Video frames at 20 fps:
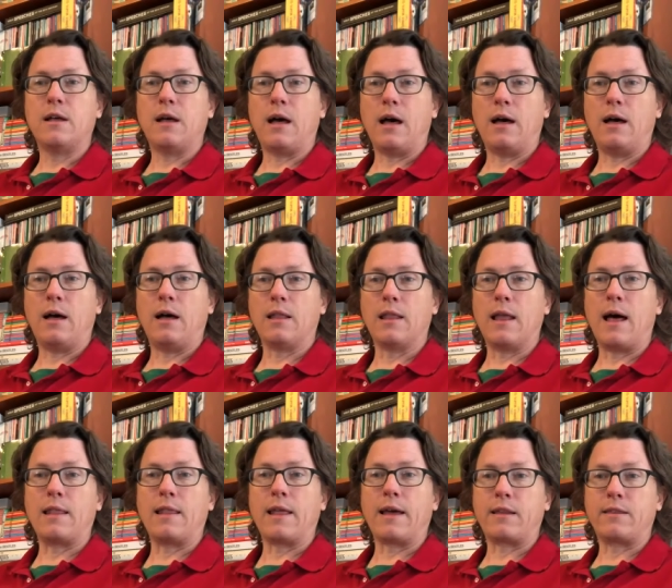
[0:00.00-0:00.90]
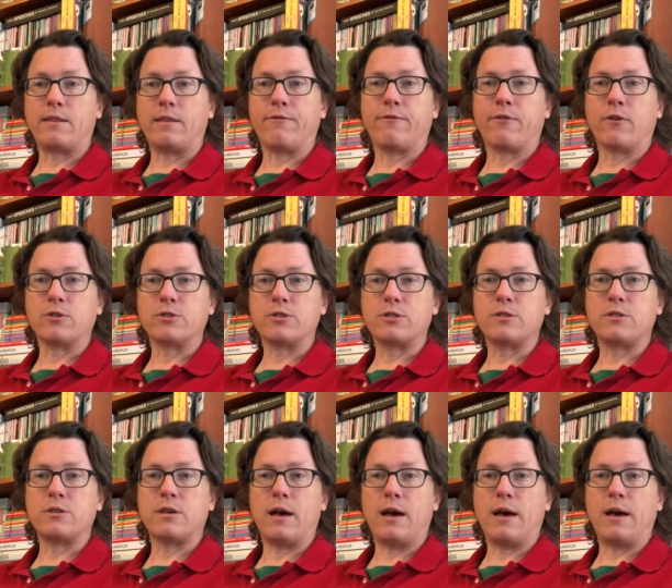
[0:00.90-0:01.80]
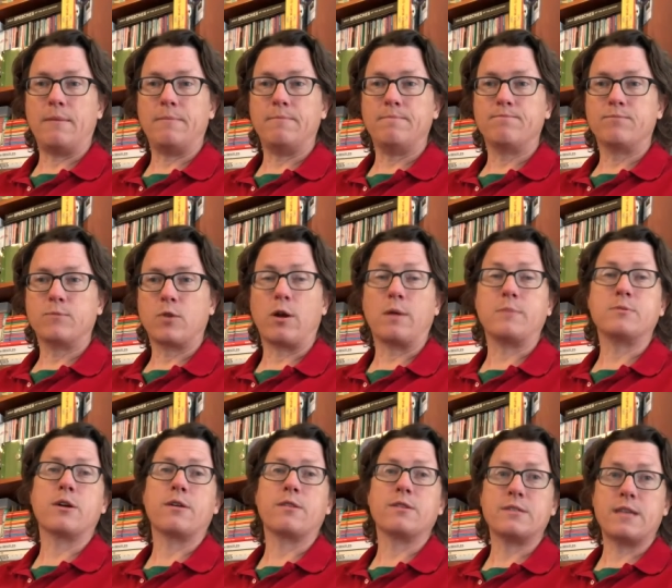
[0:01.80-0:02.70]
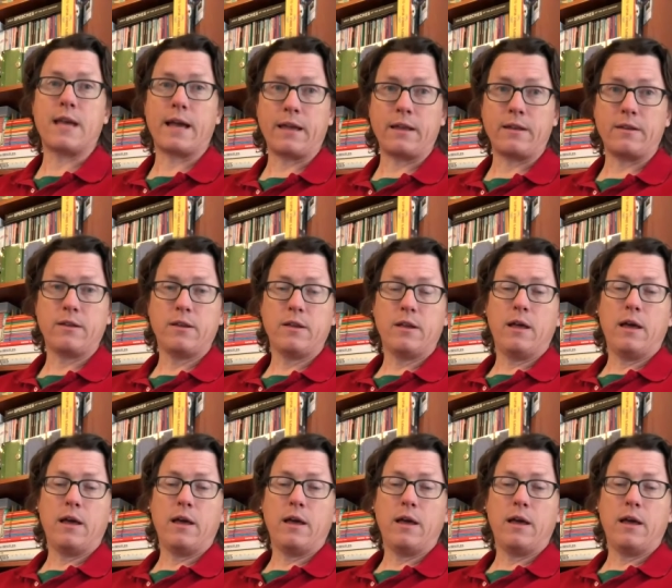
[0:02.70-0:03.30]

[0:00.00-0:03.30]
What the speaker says: a lot like the the second